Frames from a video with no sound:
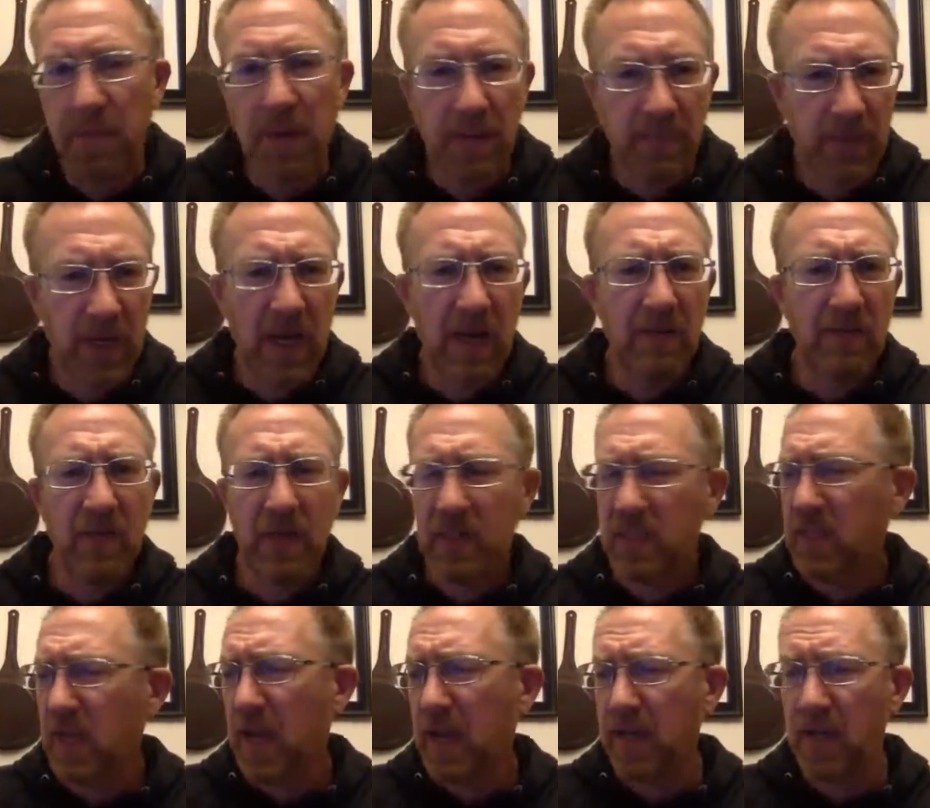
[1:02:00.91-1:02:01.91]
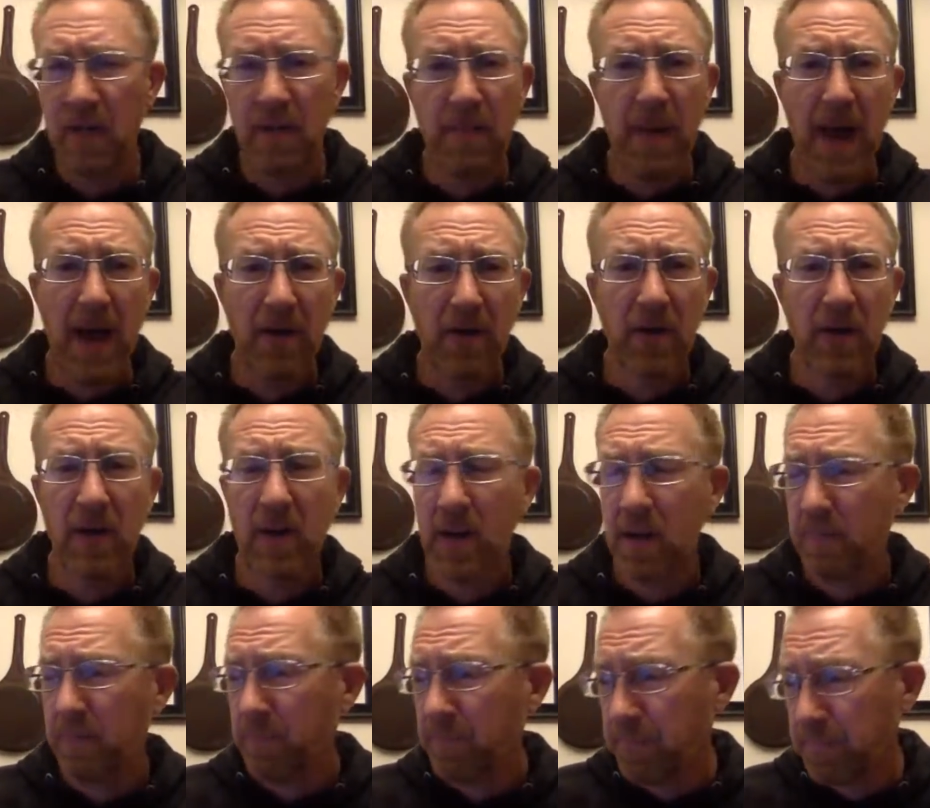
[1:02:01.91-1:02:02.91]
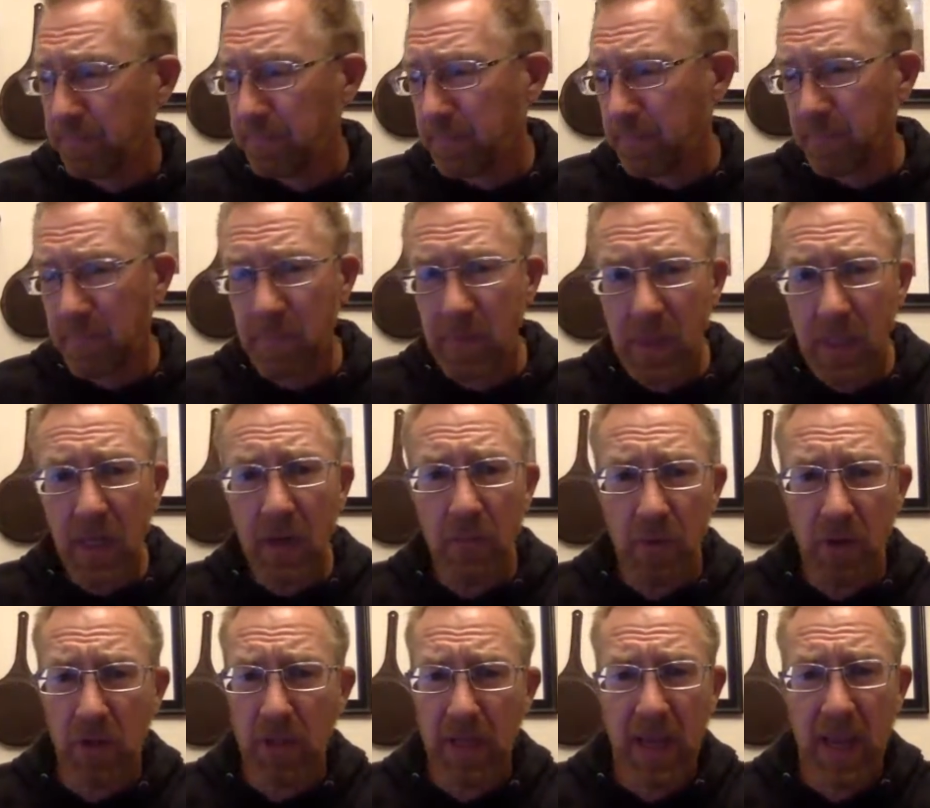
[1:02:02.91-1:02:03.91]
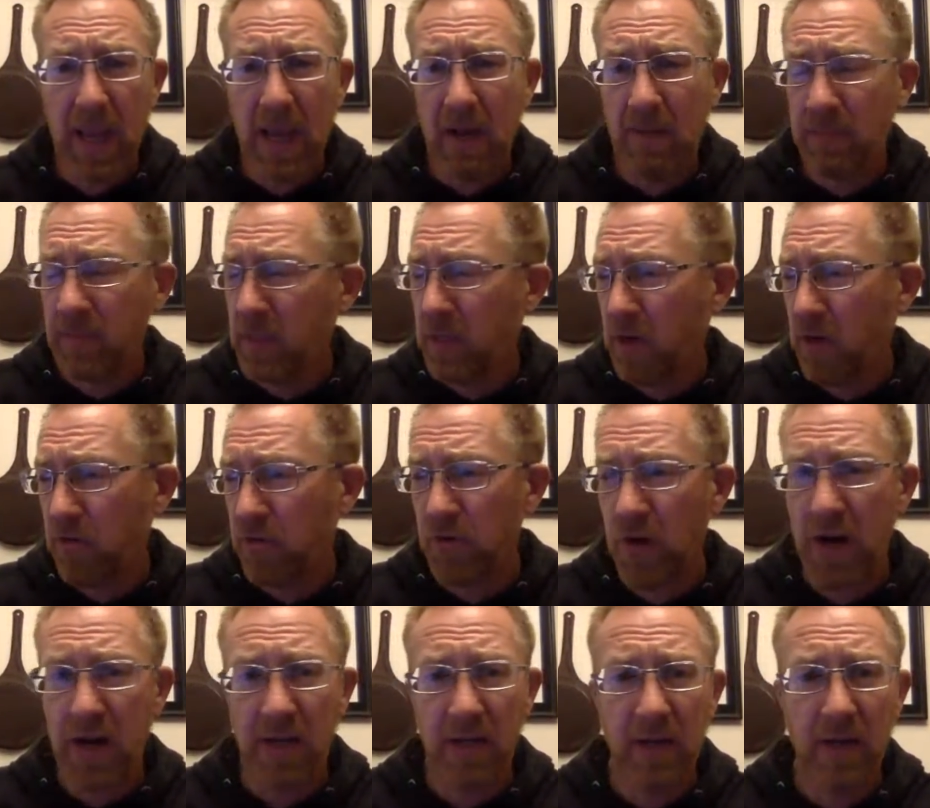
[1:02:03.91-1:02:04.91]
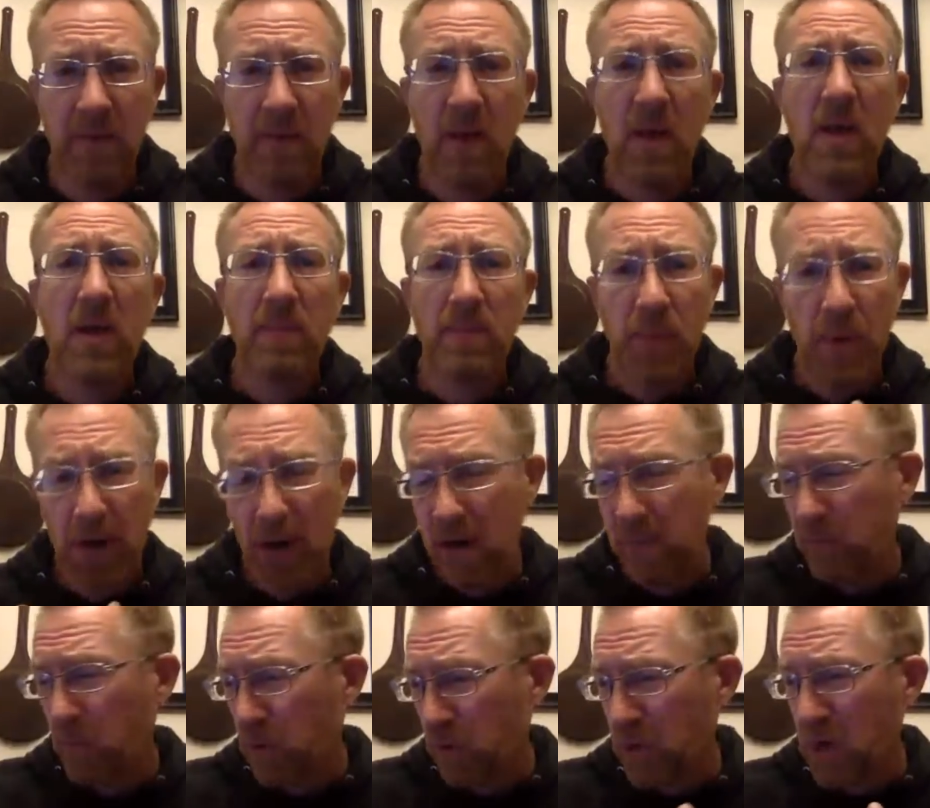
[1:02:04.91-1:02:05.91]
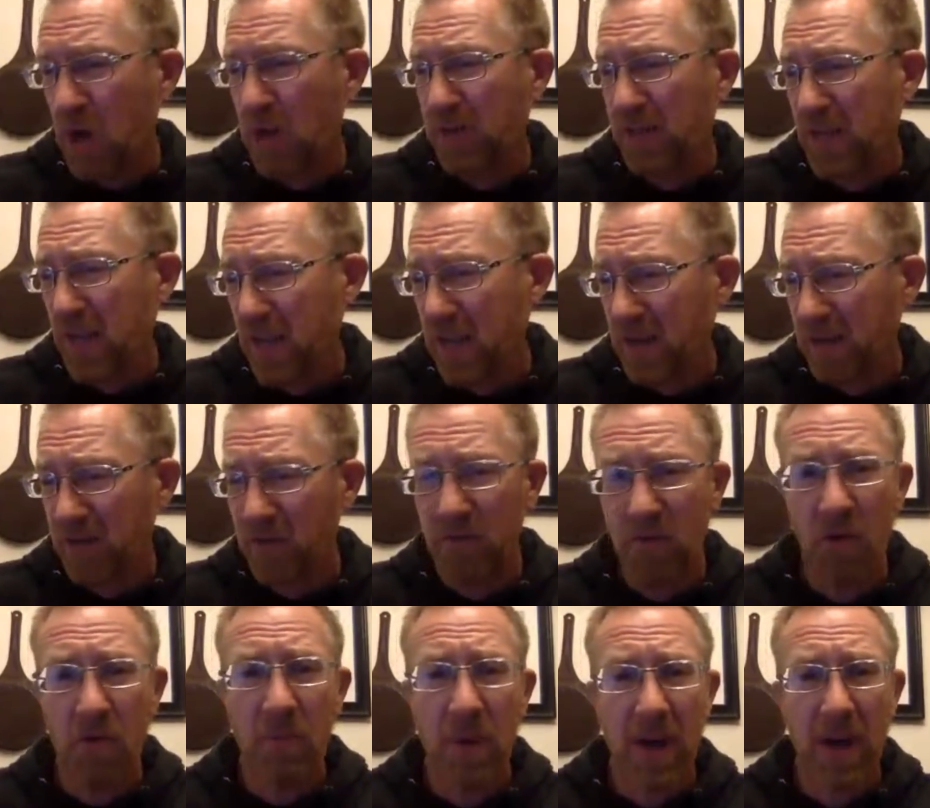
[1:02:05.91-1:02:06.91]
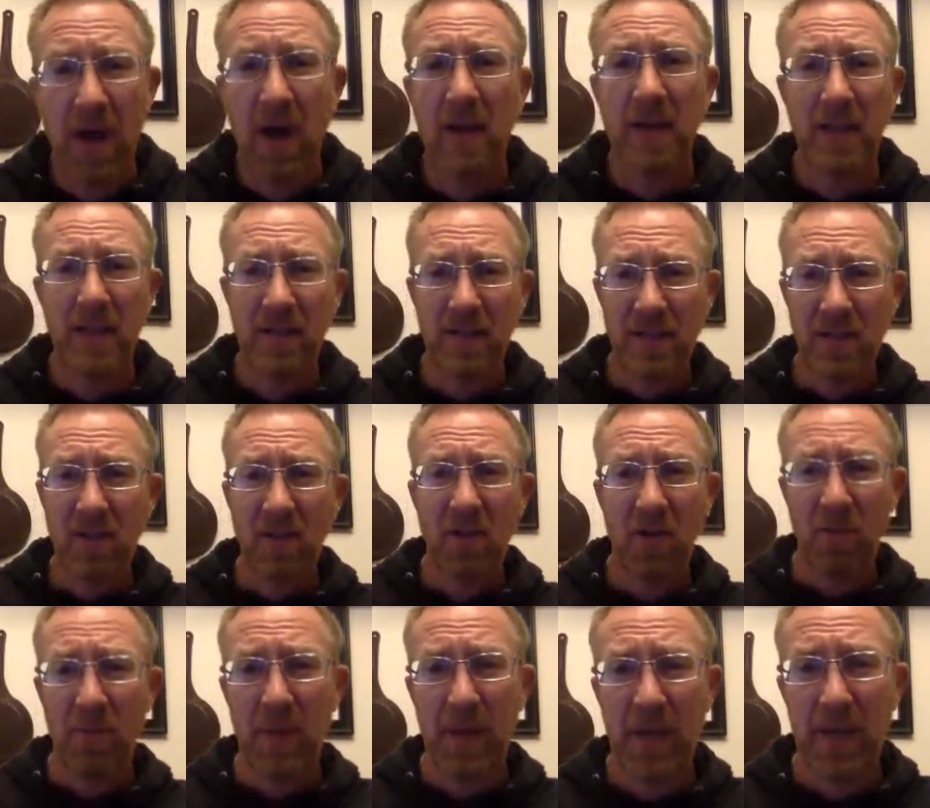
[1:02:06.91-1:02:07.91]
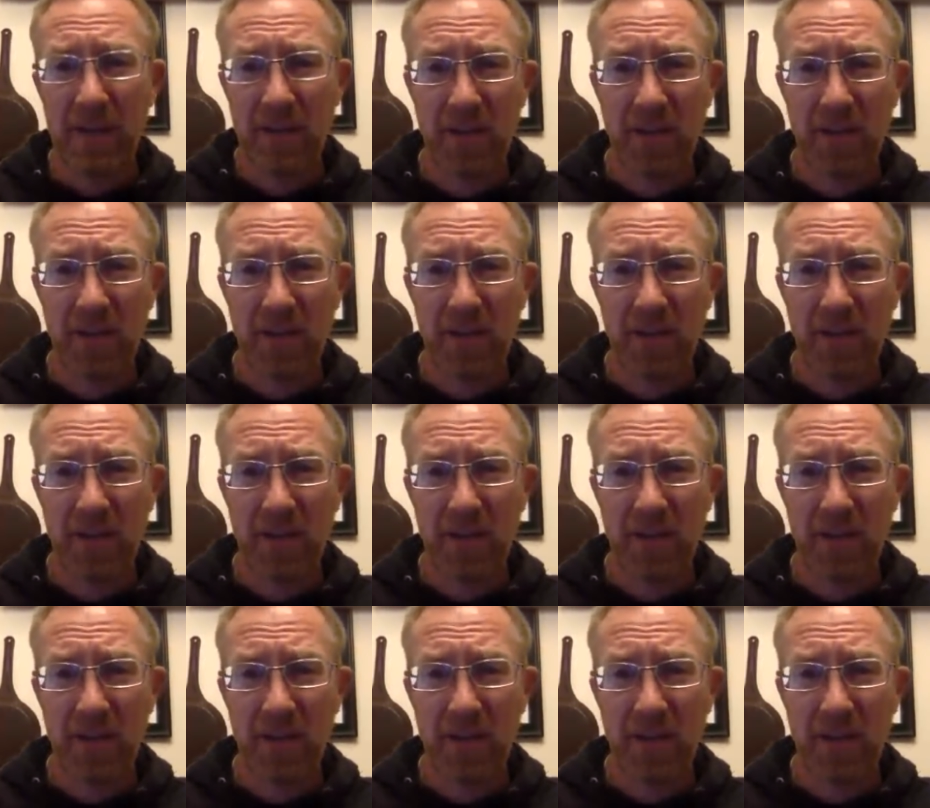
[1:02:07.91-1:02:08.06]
But I'm kind of excited about it. I'm really am, trying to put out more content and grow my audience a little bit.